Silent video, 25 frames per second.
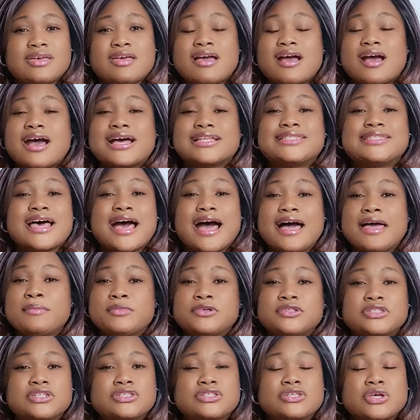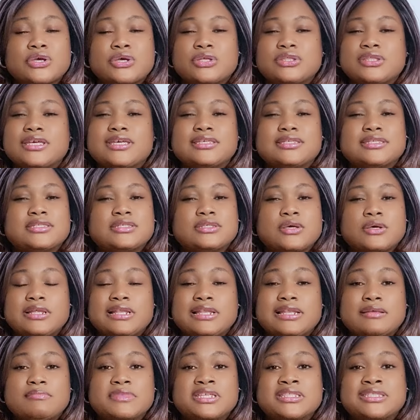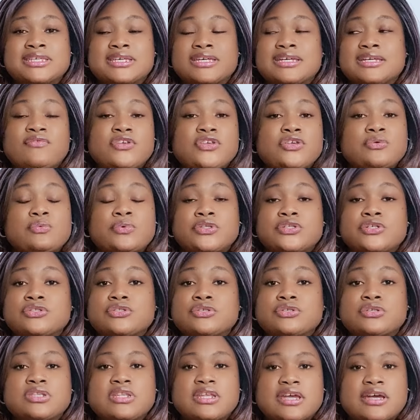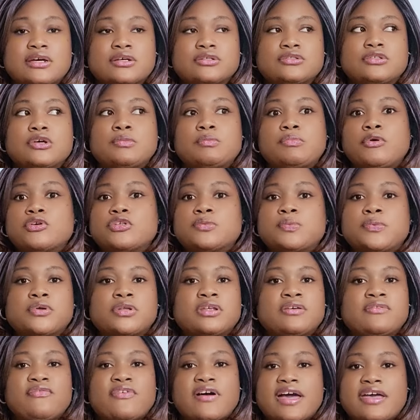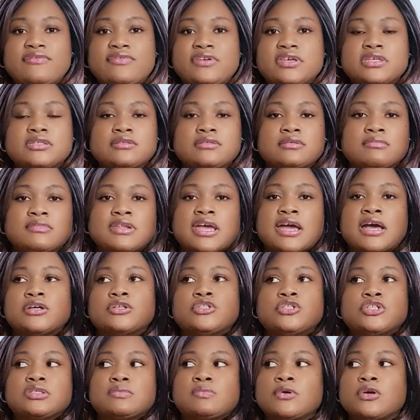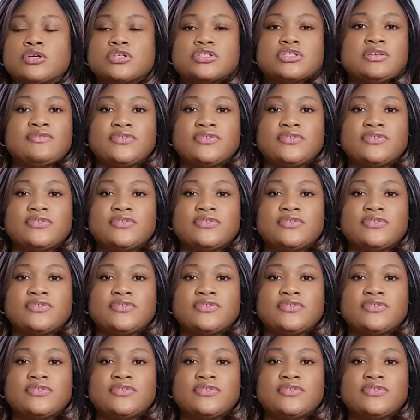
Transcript: Our time on this earth is so limited. Whatever you want to do now, don't postpone it 5 years from now just because you